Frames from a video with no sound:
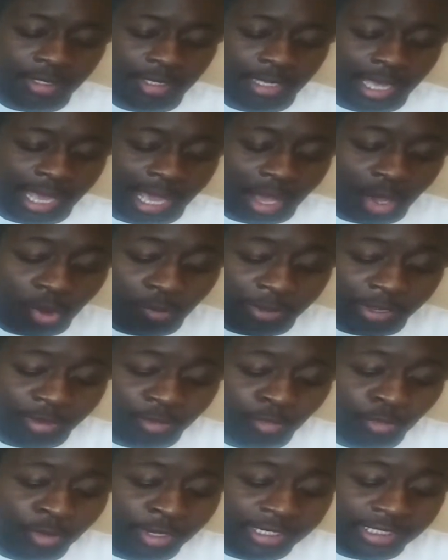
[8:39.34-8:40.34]
I hope
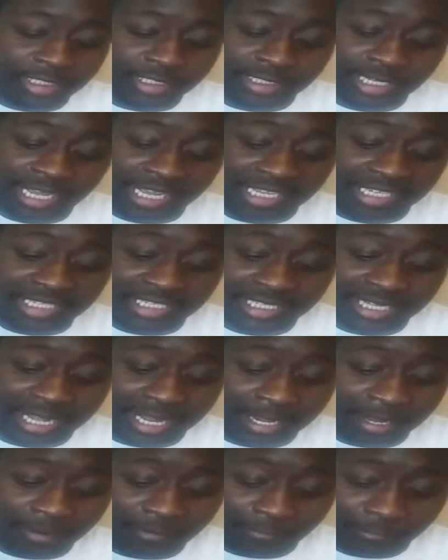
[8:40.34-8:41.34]
everyone is staying
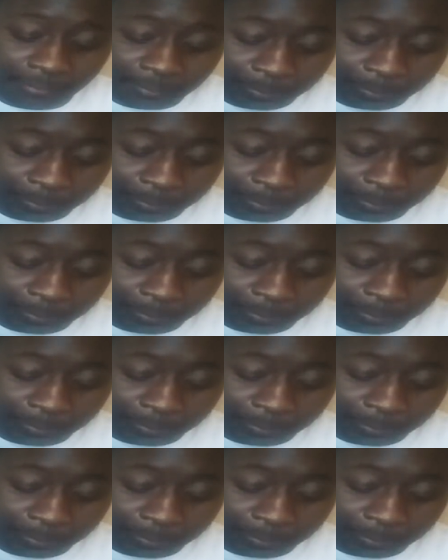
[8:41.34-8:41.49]
safe